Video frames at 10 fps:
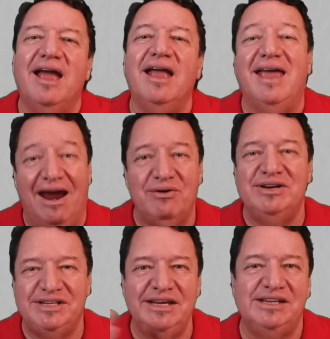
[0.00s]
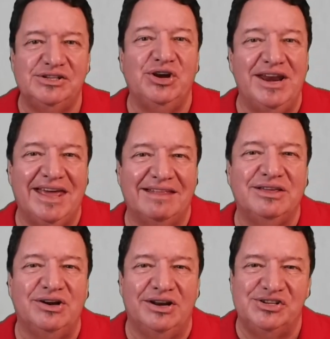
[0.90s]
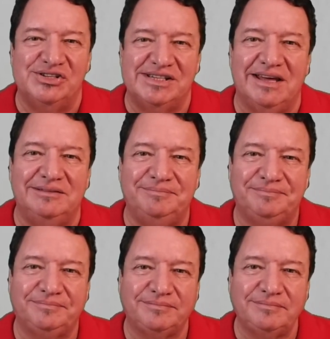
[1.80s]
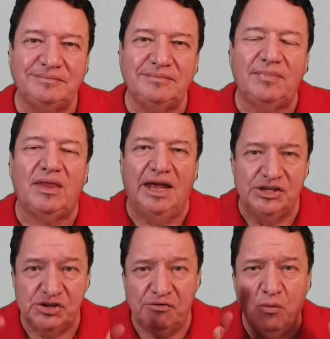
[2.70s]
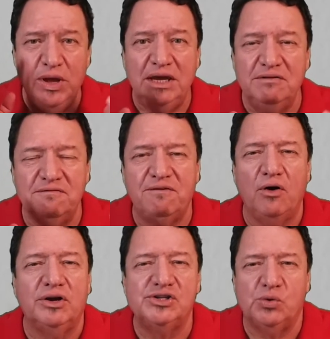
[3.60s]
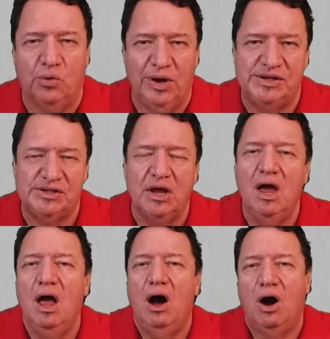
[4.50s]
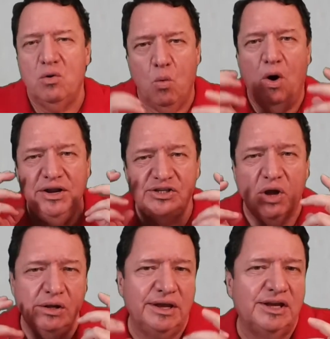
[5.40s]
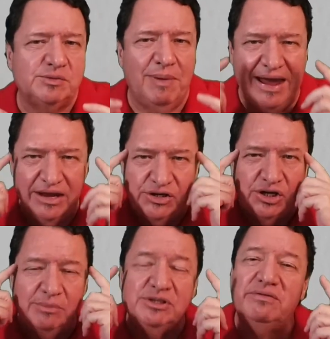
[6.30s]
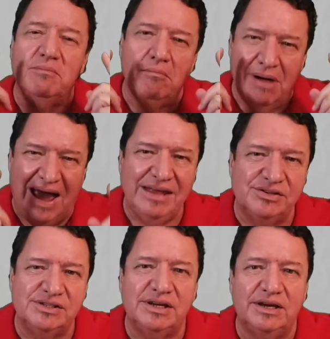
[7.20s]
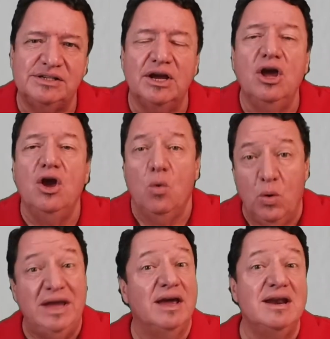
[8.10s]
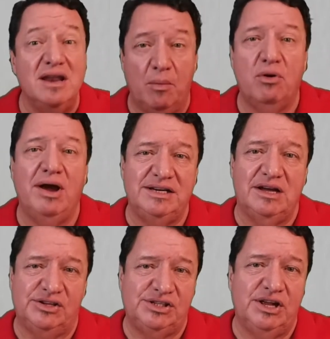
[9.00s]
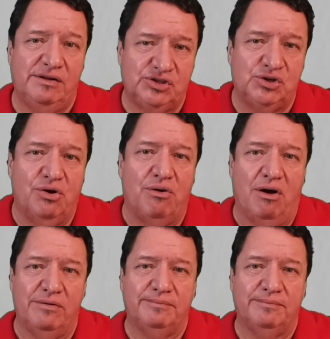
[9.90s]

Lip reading: guarantees that you're going to get the knowledge and skill. And so if we can focus always on what is holding us back in terms of a mindset, we can liberate ourselves to grow.